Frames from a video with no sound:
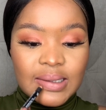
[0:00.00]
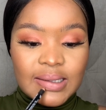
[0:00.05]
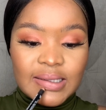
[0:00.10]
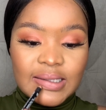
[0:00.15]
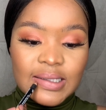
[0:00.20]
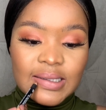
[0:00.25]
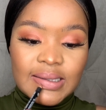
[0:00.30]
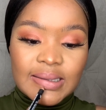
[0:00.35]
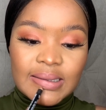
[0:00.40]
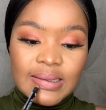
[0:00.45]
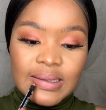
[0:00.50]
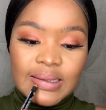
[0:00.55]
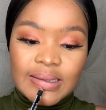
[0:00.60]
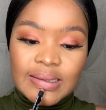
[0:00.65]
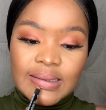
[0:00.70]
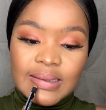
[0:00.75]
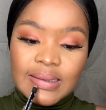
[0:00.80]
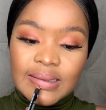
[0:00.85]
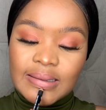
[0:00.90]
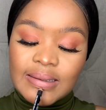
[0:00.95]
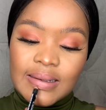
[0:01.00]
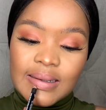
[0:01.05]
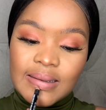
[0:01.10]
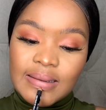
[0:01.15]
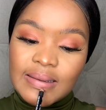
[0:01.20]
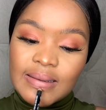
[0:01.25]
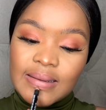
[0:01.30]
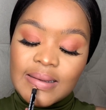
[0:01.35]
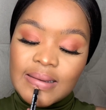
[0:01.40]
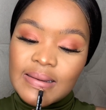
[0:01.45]
This is
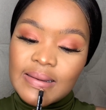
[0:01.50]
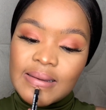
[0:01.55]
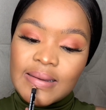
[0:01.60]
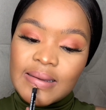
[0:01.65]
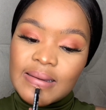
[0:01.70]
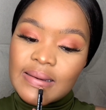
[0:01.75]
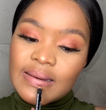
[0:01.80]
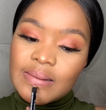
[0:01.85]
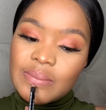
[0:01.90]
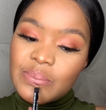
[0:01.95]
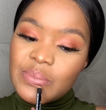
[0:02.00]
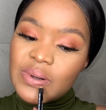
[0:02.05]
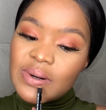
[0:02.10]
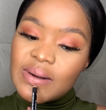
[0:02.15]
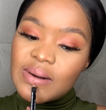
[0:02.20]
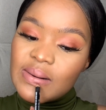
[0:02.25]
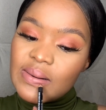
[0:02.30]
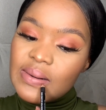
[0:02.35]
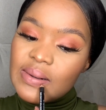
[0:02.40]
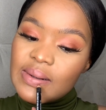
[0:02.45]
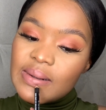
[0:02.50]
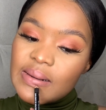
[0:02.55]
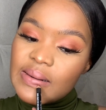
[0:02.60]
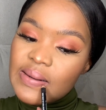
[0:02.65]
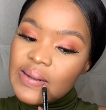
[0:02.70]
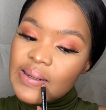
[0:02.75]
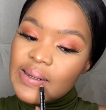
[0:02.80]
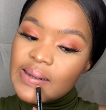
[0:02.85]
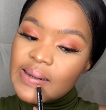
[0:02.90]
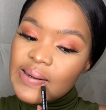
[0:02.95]
a brown
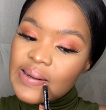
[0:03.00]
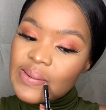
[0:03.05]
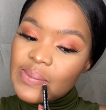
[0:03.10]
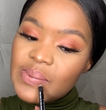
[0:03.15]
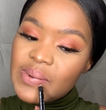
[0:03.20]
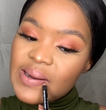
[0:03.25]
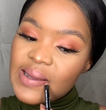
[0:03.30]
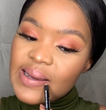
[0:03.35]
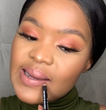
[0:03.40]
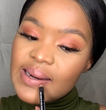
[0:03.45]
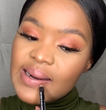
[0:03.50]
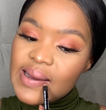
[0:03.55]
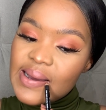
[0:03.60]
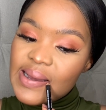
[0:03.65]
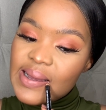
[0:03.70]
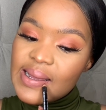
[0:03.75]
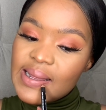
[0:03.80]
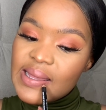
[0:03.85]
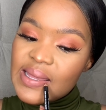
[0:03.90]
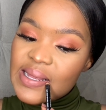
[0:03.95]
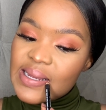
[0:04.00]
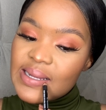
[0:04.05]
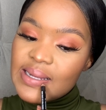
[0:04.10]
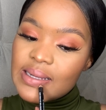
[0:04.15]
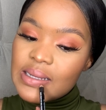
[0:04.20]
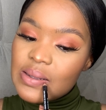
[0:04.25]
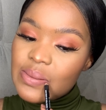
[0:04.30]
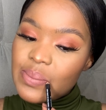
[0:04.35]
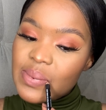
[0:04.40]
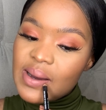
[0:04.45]
lip liner, and this
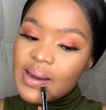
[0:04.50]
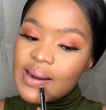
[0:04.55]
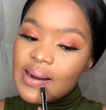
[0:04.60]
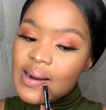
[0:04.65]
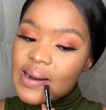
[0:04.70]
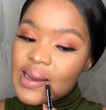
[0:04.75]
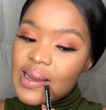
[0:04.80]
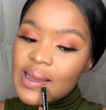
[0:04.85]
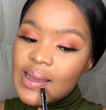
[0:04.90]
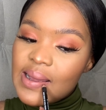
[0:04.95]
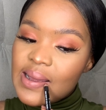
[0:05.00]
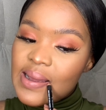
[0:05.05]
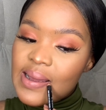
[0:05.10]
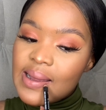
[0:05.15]
is by